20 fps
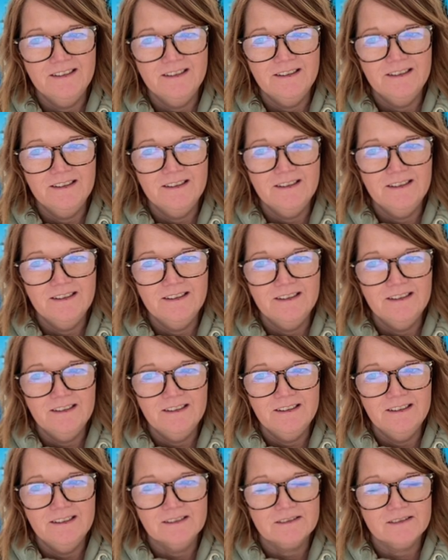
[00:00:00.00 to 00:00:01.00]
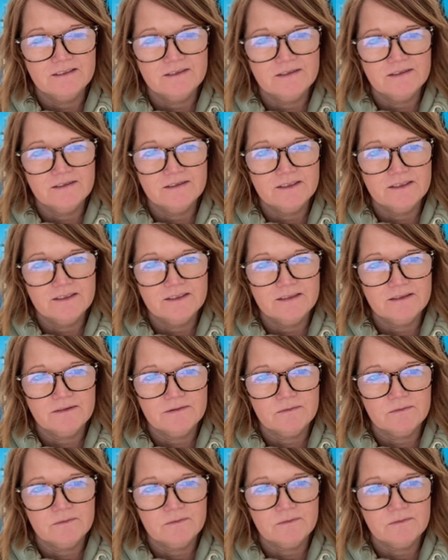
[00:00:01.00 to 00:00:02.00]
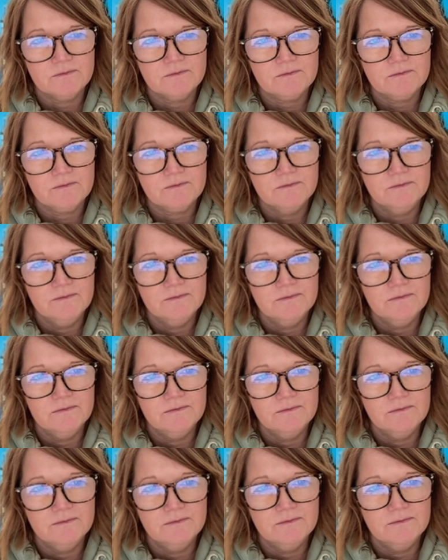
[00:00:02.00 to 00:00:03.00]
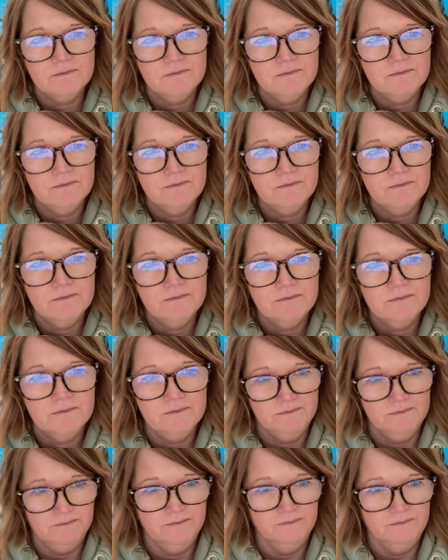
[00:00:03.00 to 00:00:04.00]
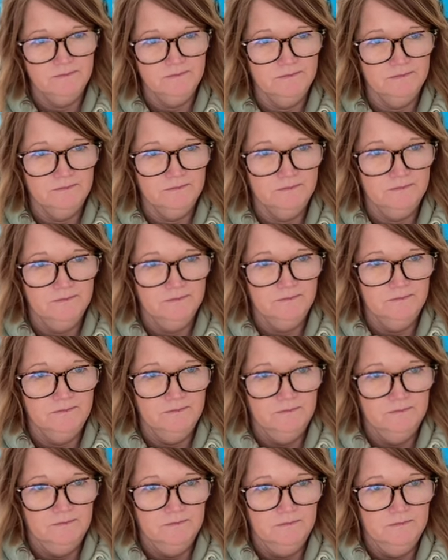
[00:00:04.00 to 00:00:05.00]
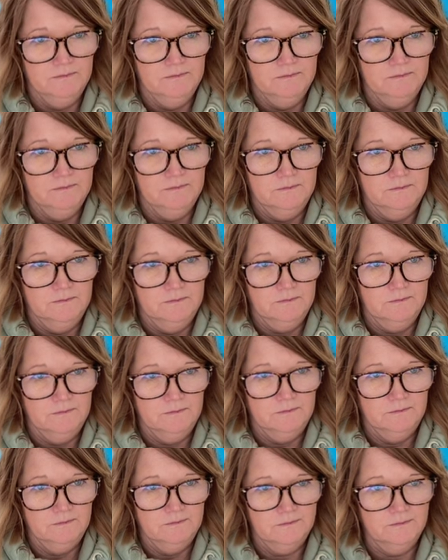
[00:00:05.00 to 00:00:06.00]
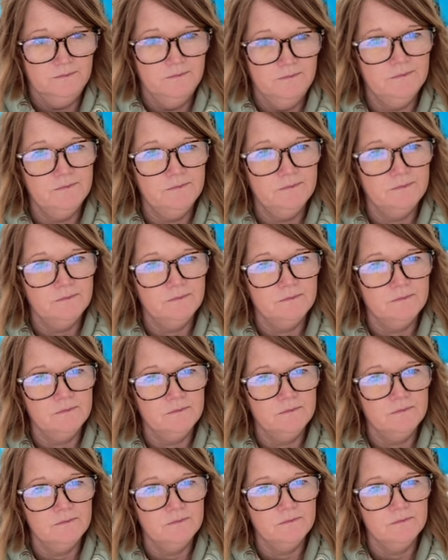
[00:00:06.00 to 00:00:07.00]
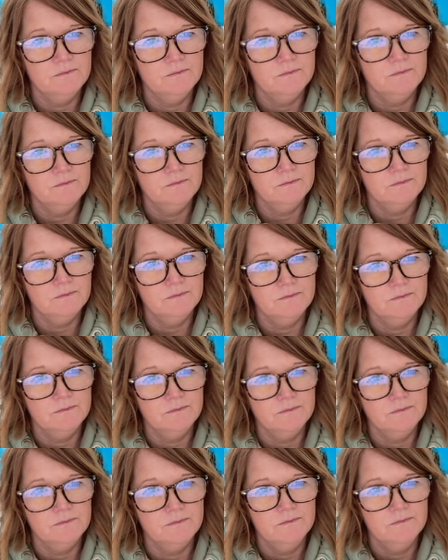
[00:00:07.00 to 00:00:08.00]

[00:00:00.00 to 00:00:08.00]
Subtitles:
(silent)